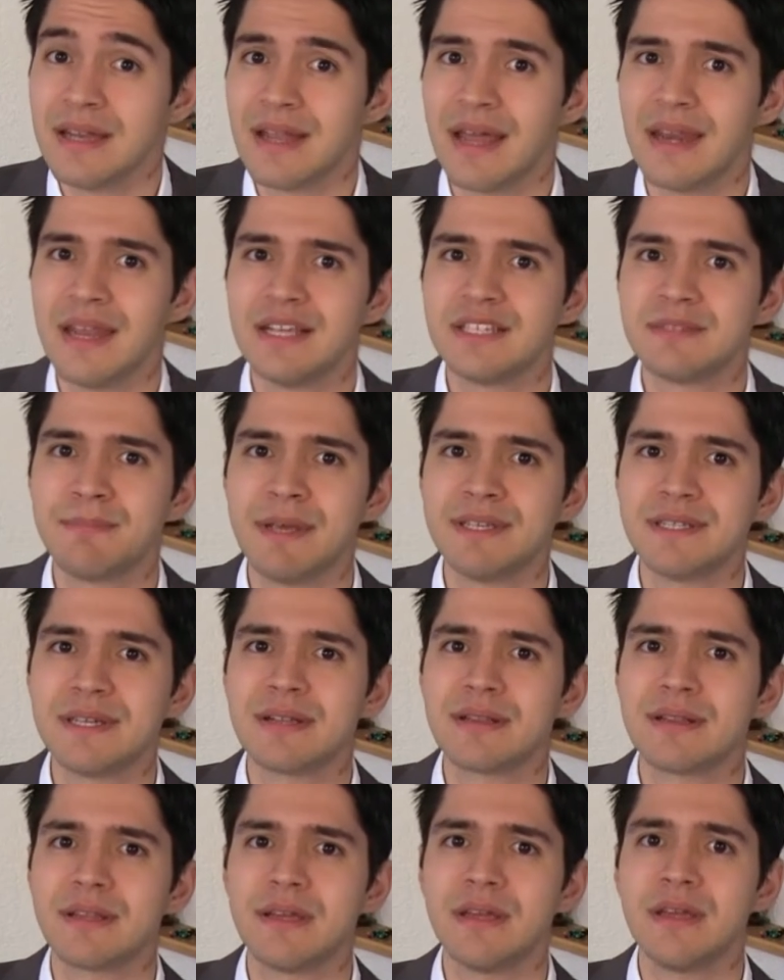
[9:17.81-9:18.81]
That is
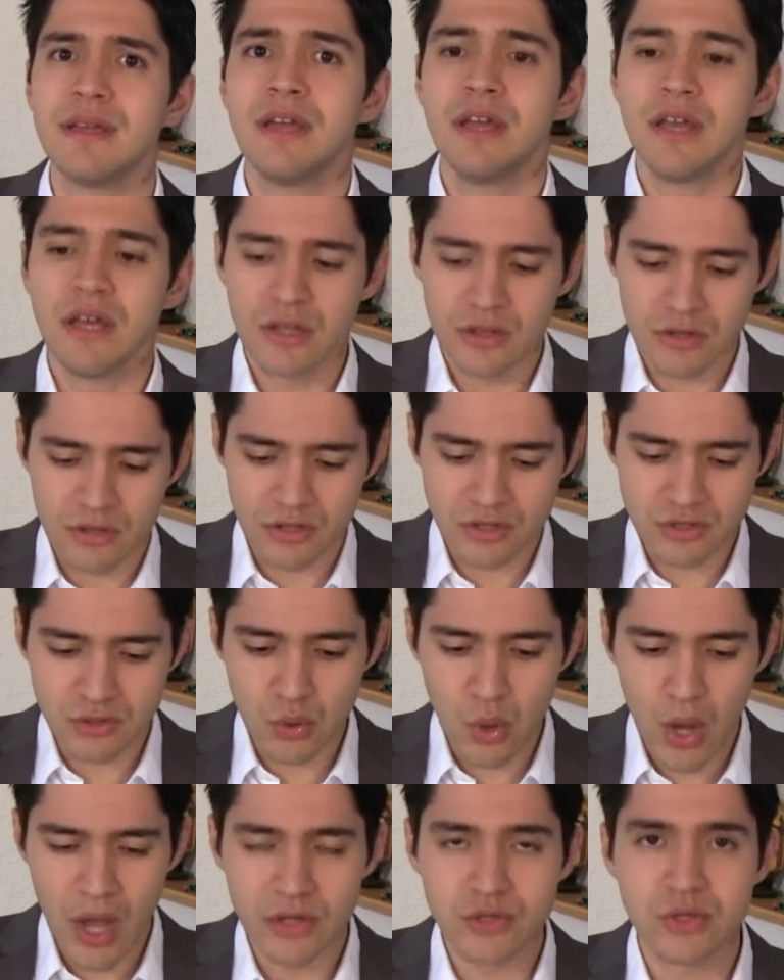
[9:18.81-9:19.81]
basically the
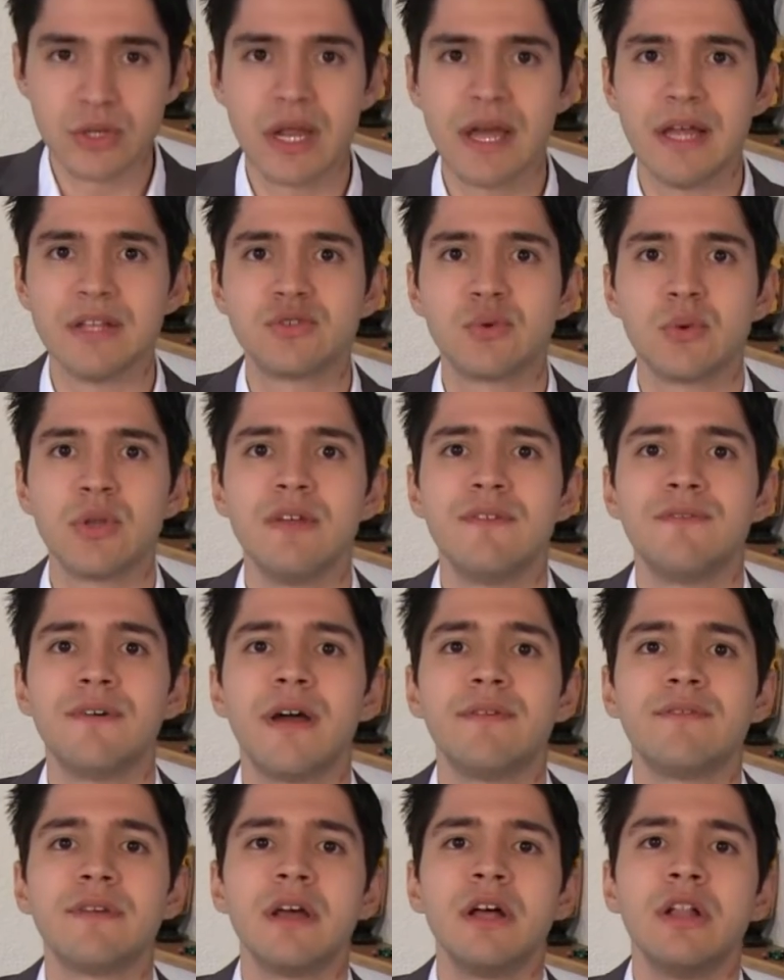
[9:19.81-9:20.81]

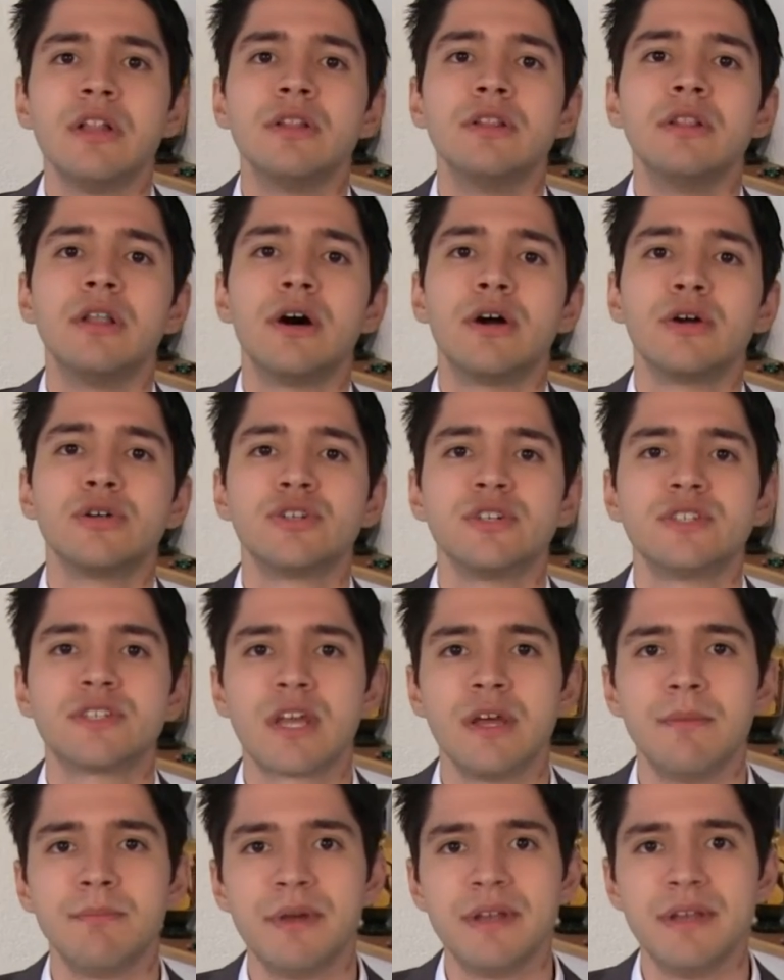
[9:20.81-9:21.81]
225
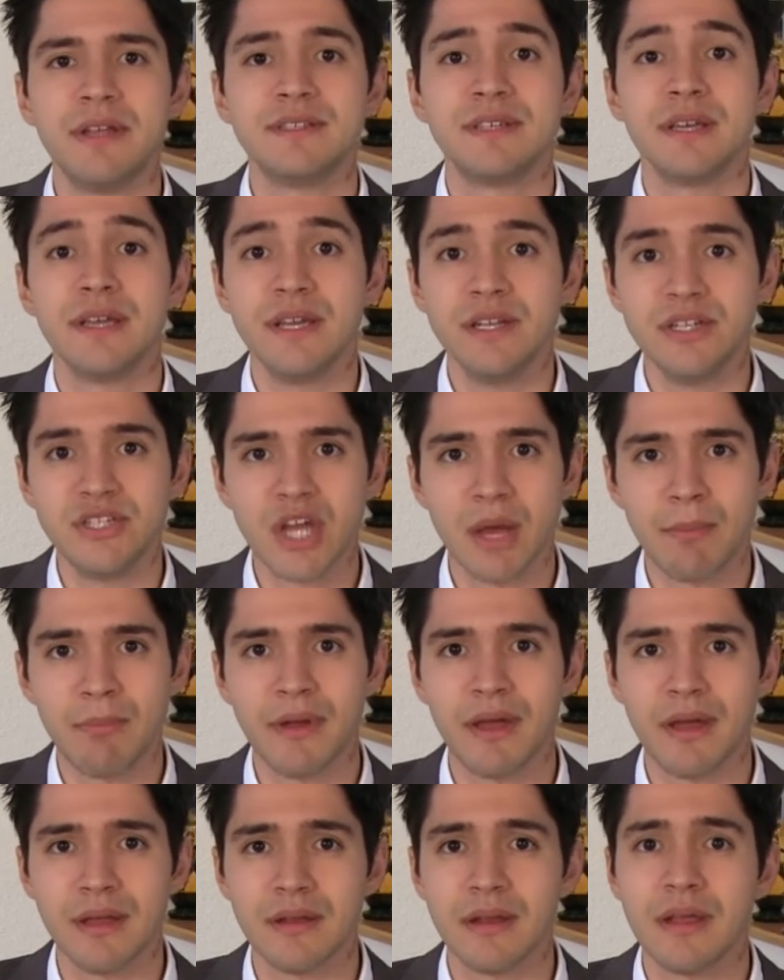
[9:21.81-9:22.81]
largest companies in
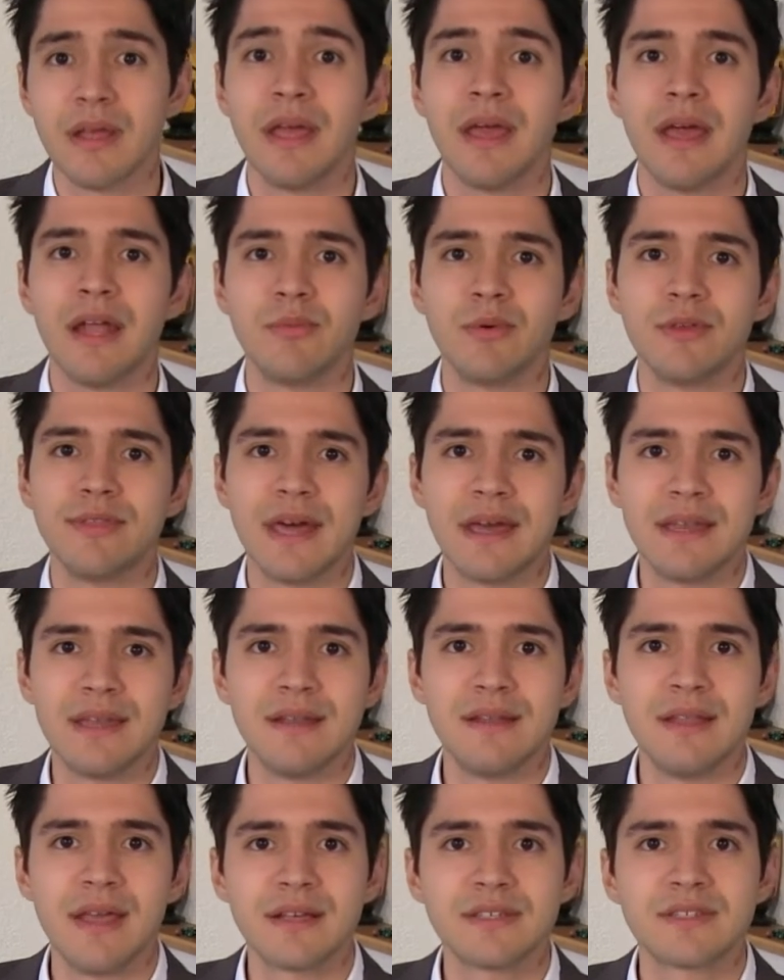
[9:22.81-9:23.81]
Japan. And with that
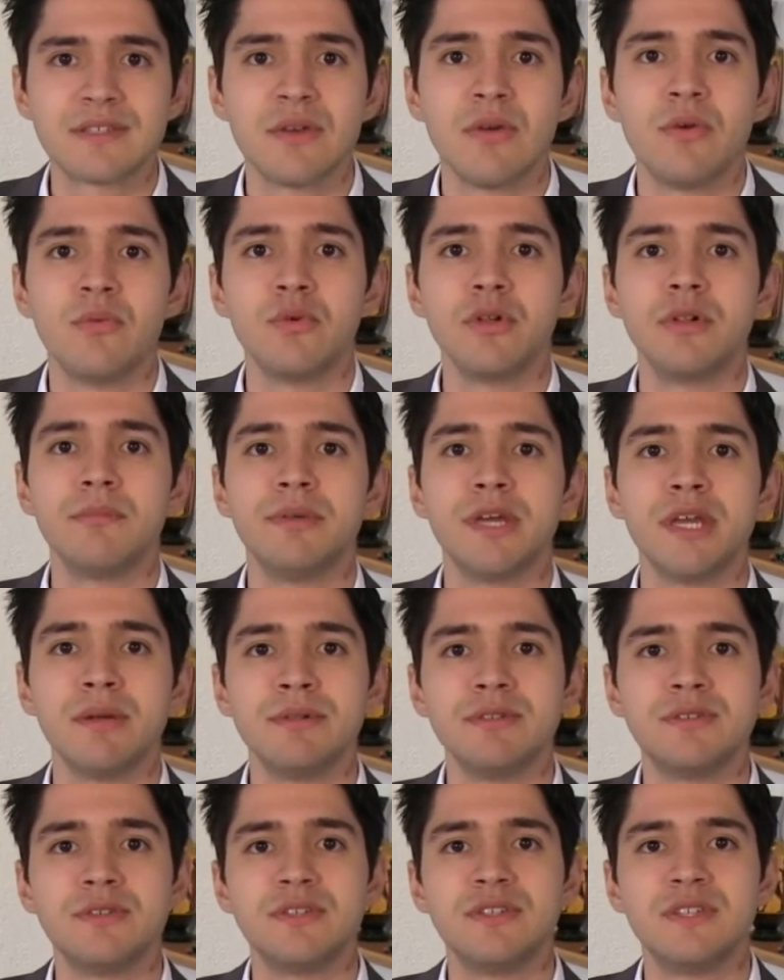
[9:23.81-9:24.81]
index, we'll be
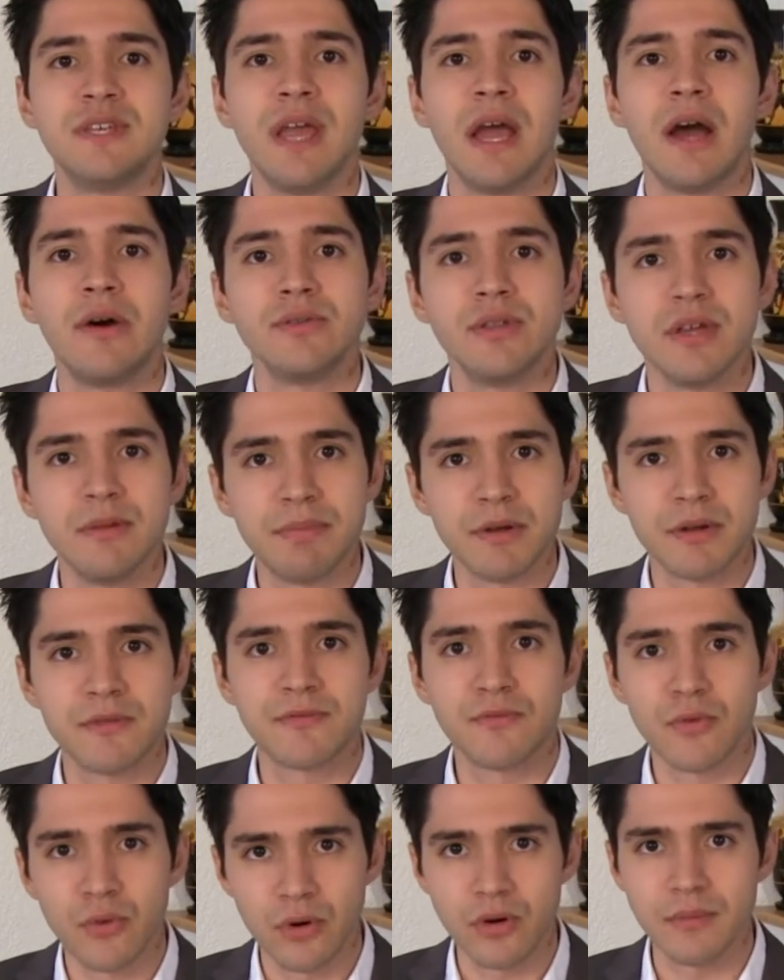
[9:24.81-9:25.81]
able to see how they
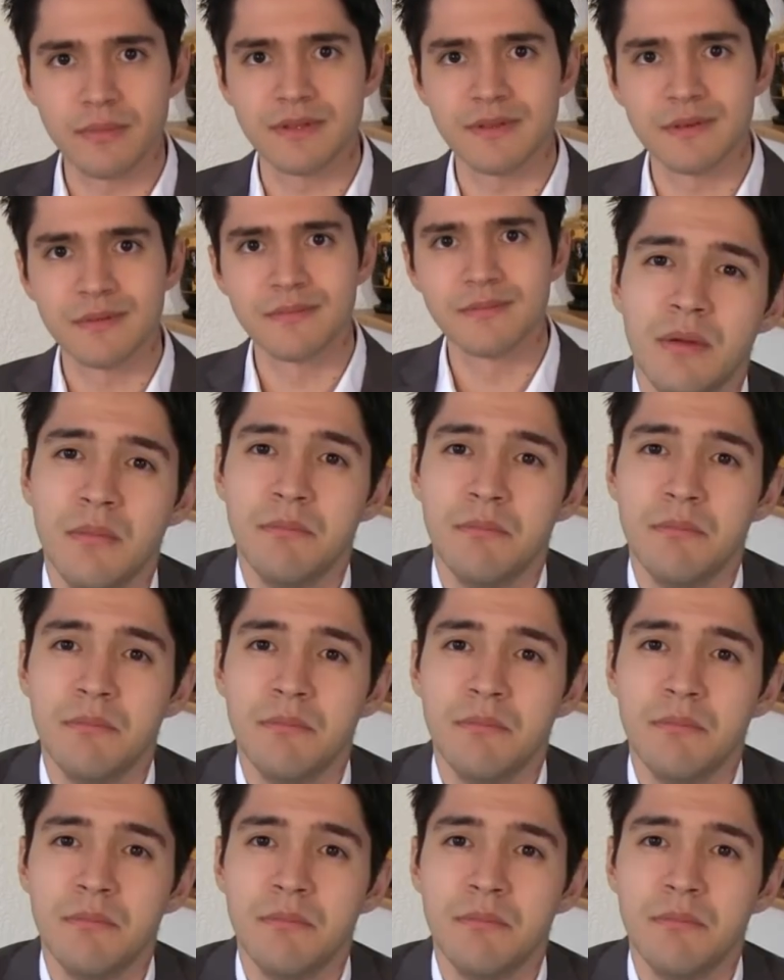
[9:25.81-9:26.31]
performed.